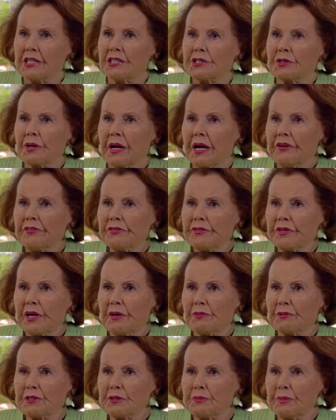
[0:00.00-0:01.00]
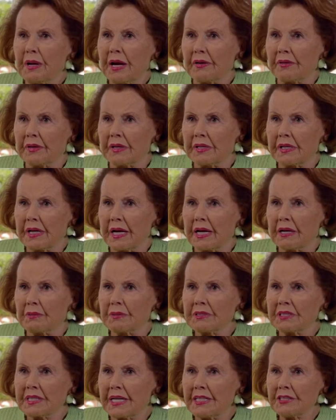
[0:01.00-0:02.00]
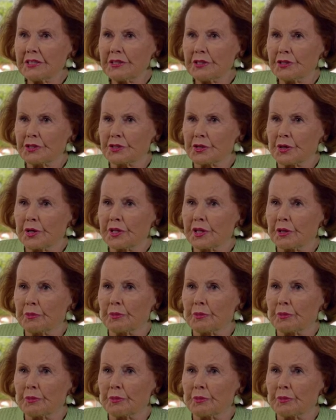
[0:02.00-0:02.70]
So after I was married, I was asked to join